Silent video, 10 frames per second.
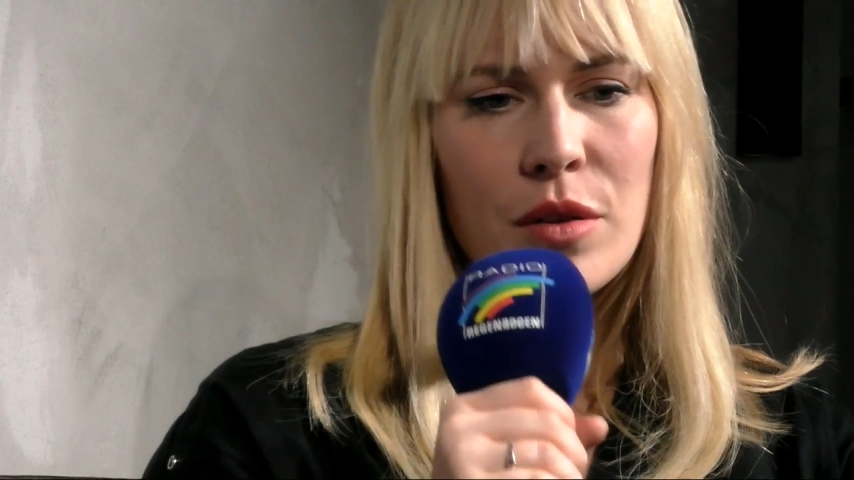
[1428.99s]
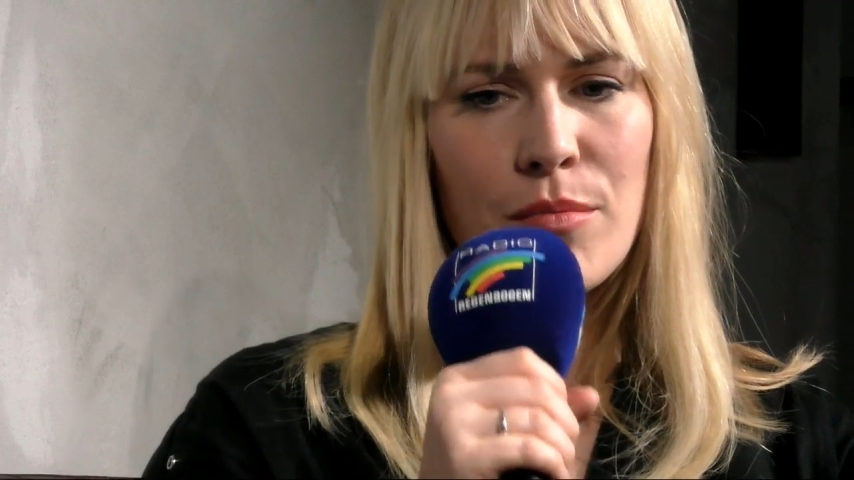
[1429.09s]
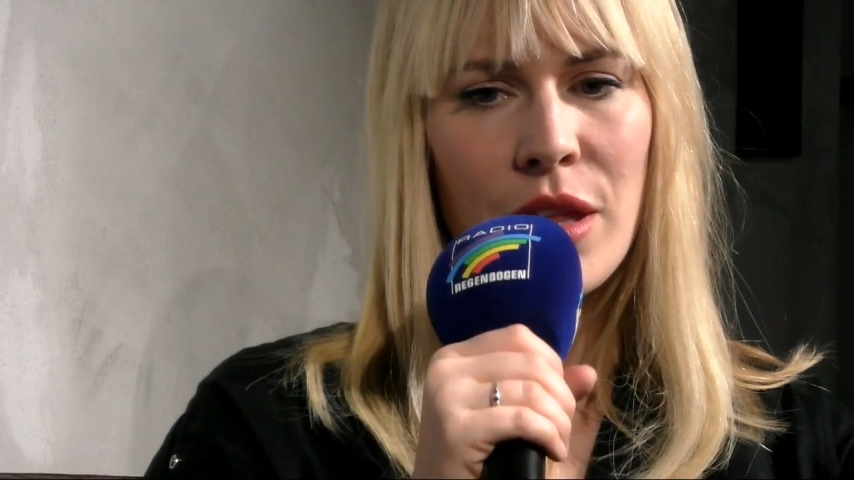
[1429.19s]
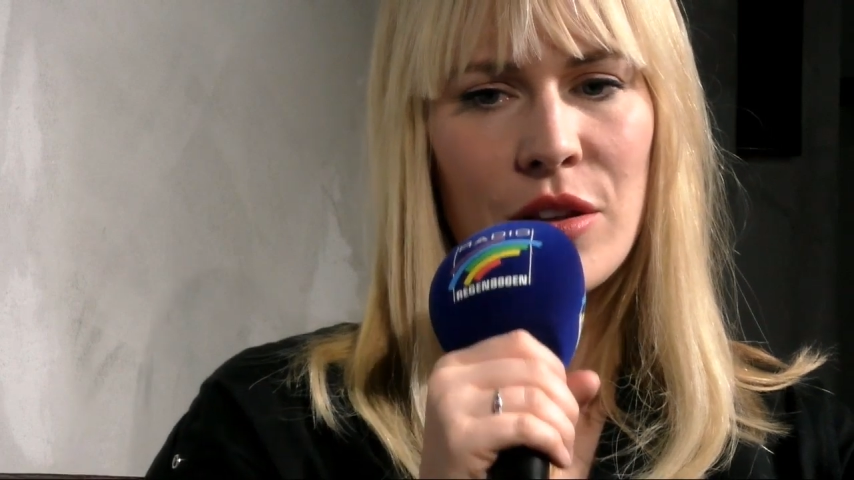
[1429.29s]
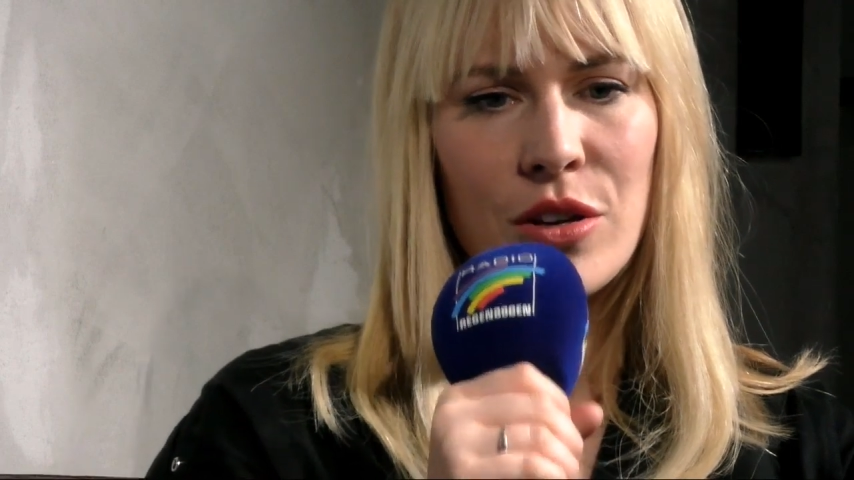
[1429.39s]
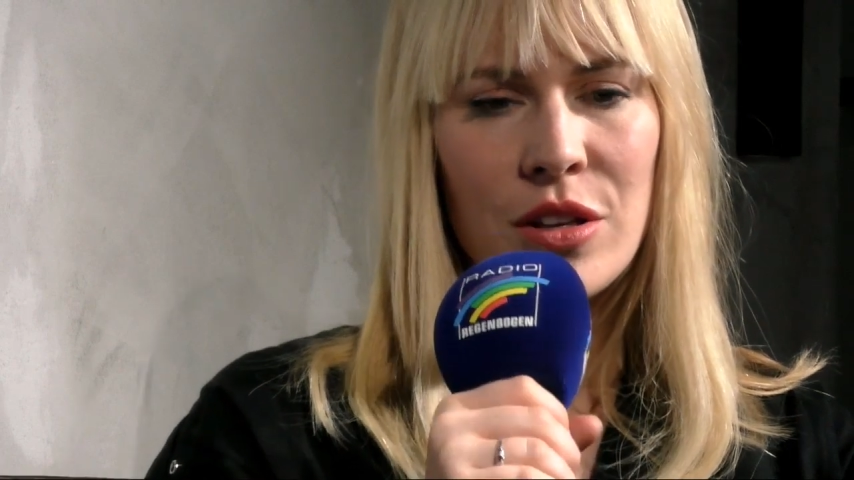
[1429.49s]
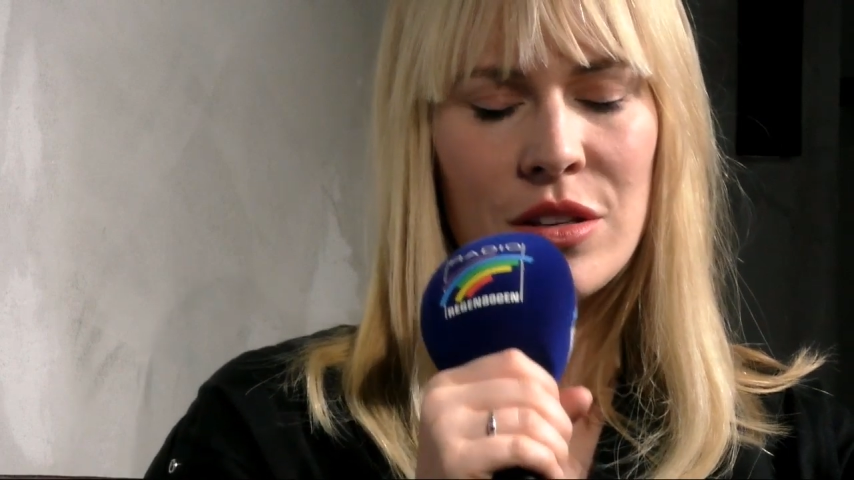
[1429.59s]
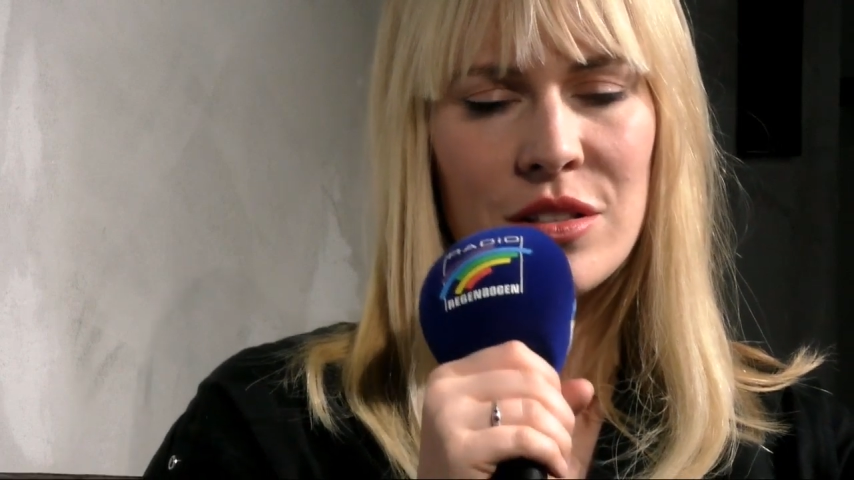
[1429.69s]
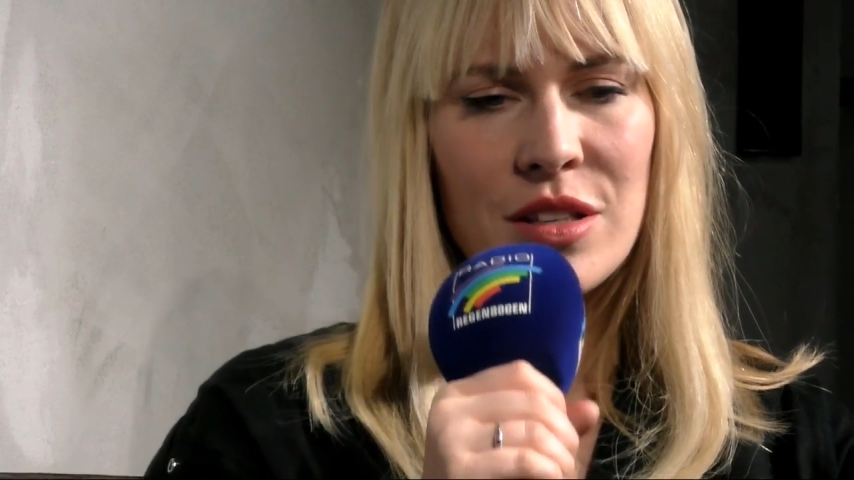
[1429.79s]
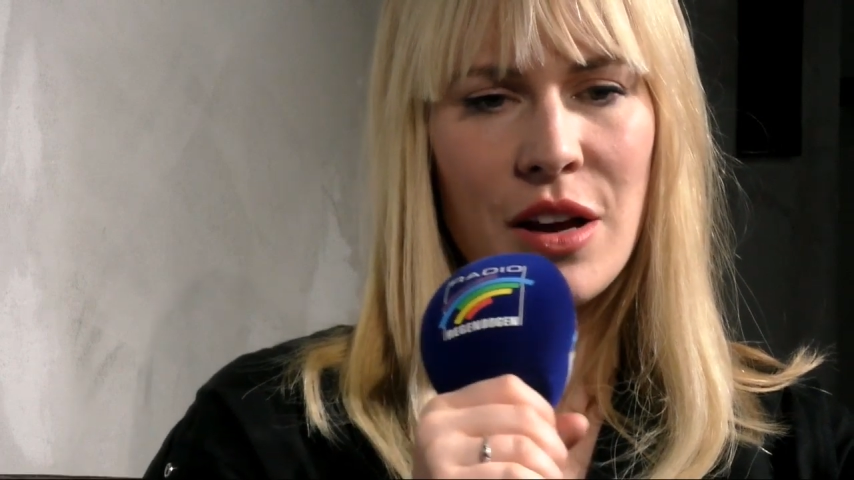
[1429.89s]

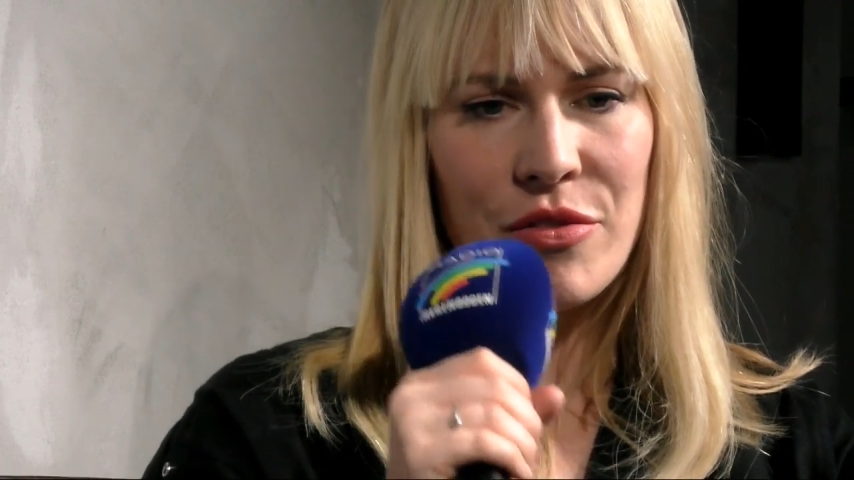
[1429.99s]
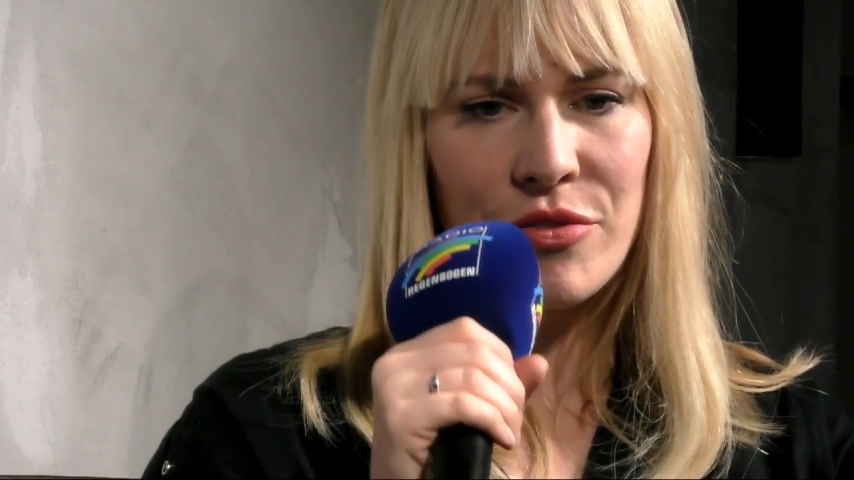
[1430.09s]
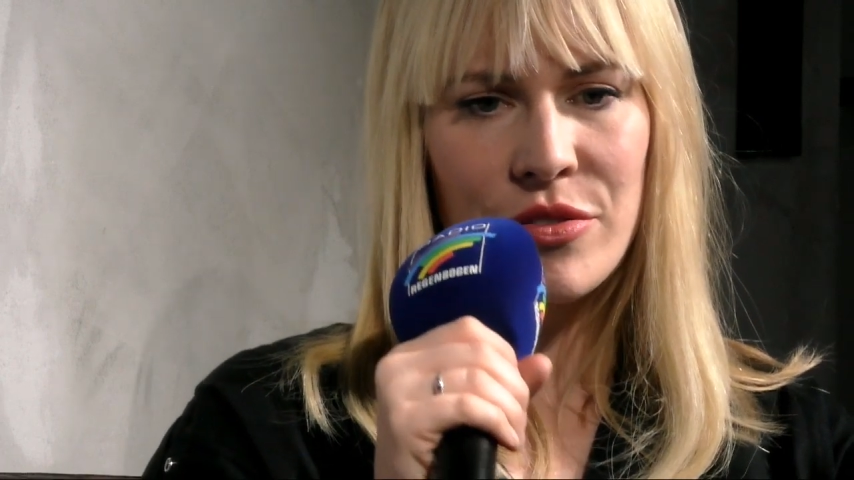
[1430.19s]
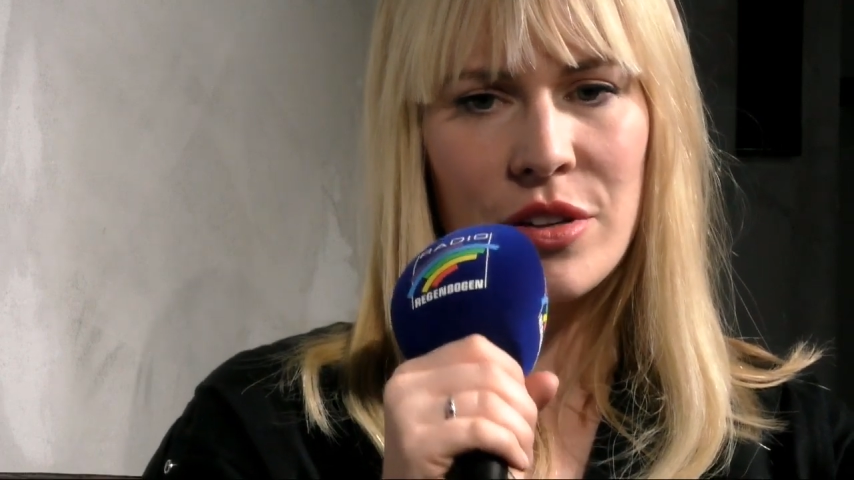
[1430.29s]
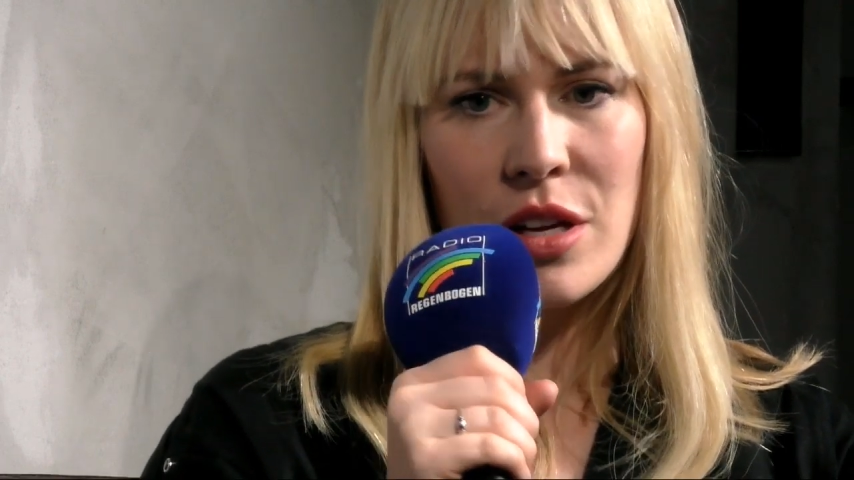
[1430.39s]
motherhood stuff.